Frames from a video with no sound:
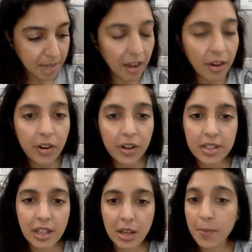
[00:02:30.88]

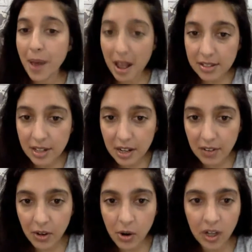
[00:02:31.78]
increase the capacity
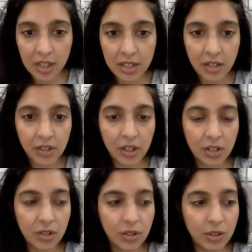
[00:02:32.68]
of your
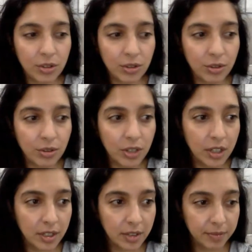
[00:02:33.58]
organization to
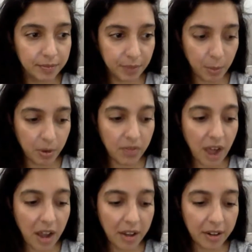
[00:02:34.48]

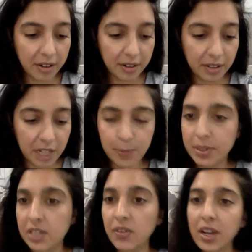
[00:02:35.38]
provide a
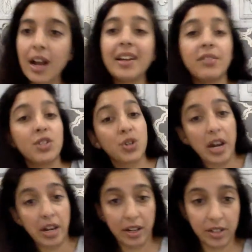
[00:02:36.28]
specific kind of
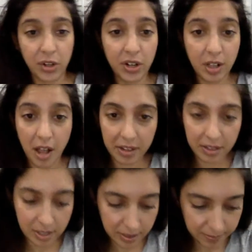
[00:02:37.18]
training to your
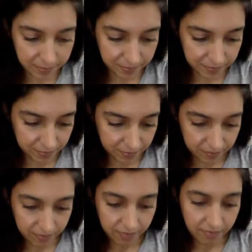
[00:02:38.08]
clients,
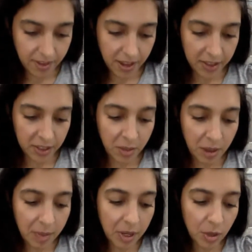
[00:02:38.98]
and so
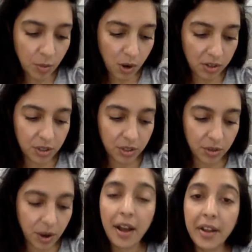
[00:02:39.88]
maybe you want
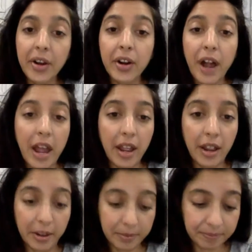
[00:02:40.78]
to hire
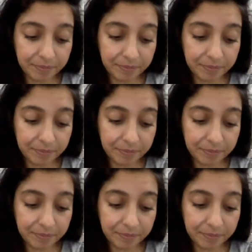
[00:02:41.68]
a